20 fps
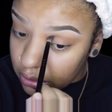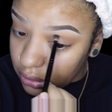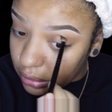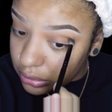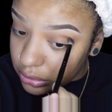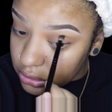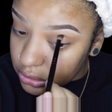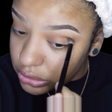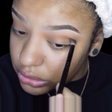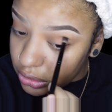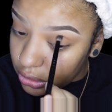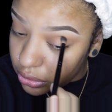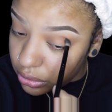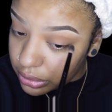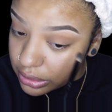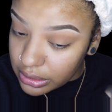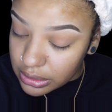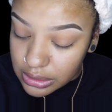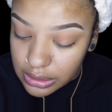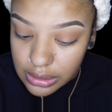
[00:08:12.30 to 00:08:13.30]
I just know
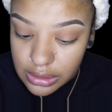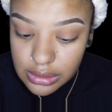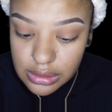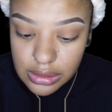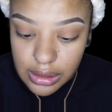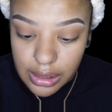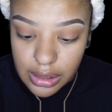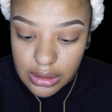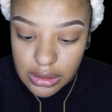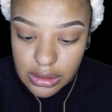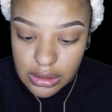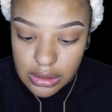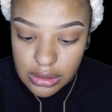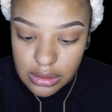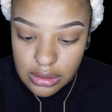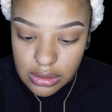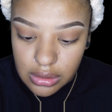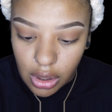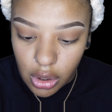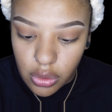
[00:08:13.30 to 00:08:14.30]
it says Eddie.
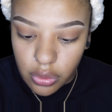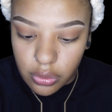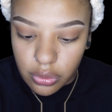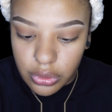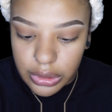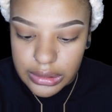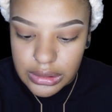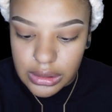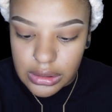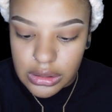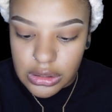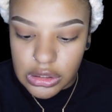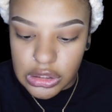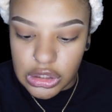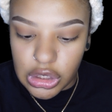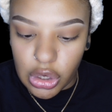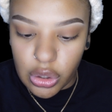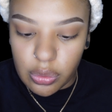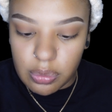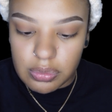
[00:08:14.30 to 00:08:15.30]
Oh, it says
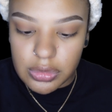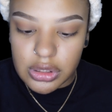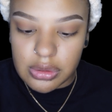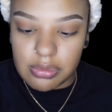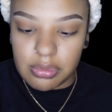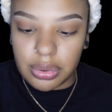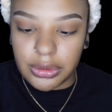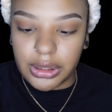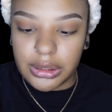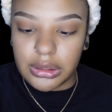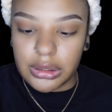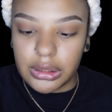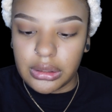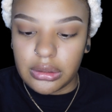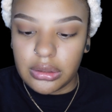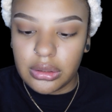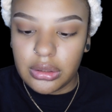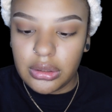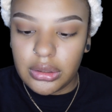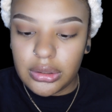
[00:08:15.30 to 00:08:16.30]
Domed Blending.
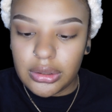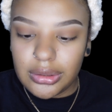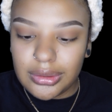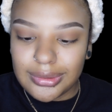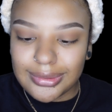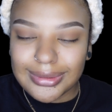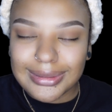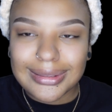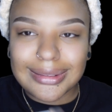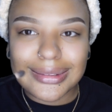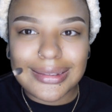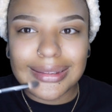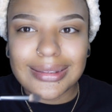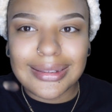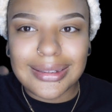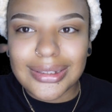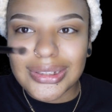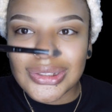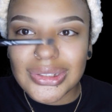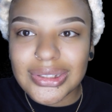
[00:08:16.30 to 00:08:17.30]

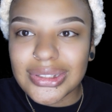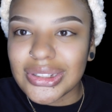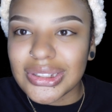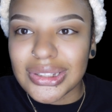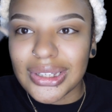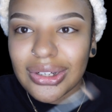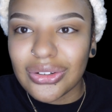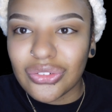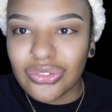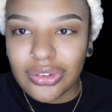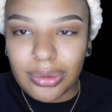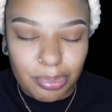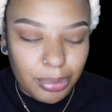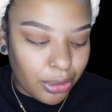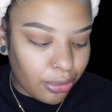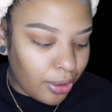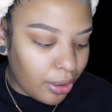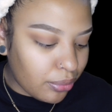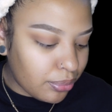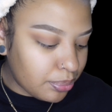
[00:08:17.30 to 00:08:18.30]
Just had to flip it
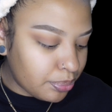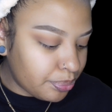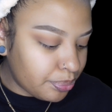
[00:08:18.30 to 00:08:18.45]
around.